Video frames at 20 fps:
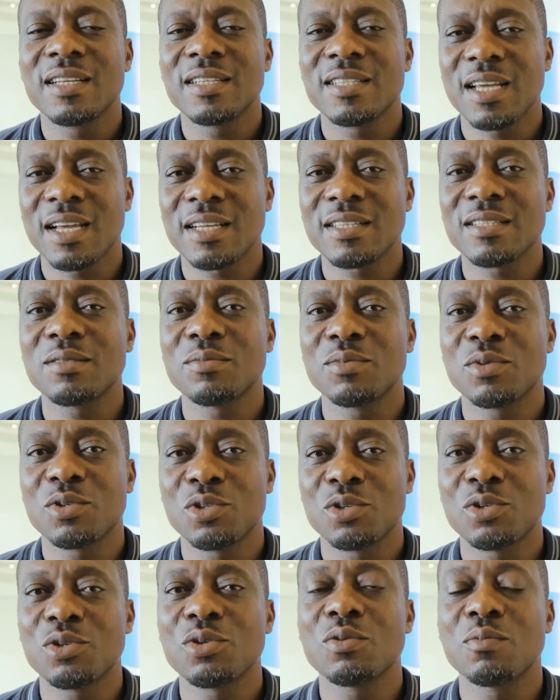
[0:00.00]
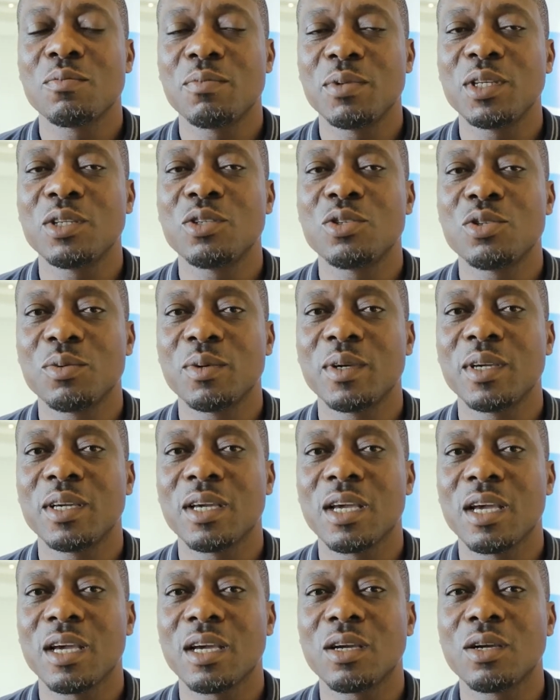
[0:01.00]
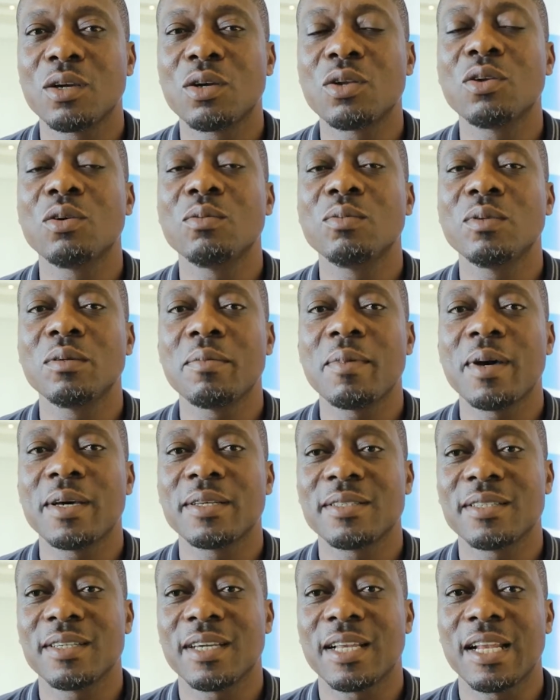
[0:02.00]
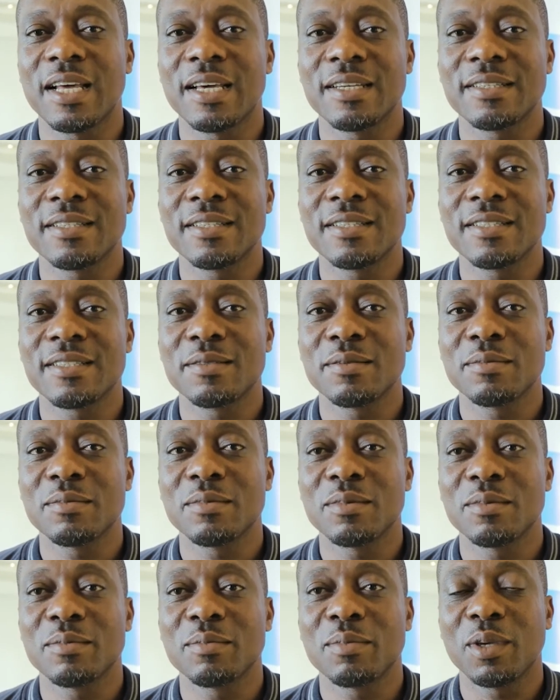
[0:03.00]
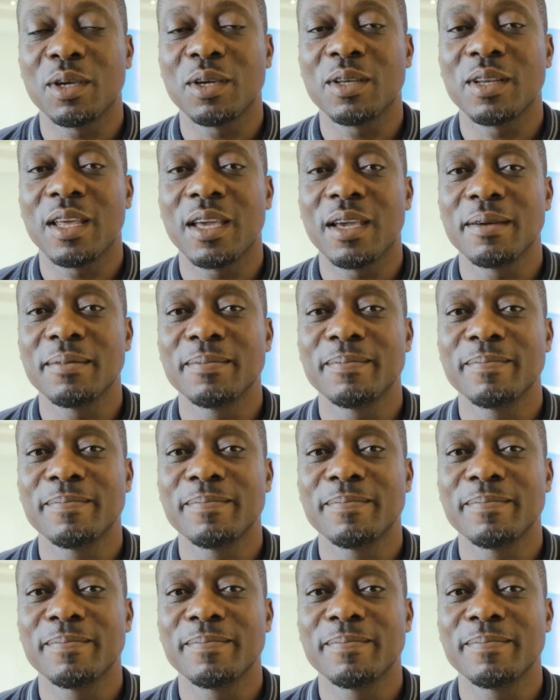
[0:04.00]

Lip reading: Texem should be doing global master classes beyond here.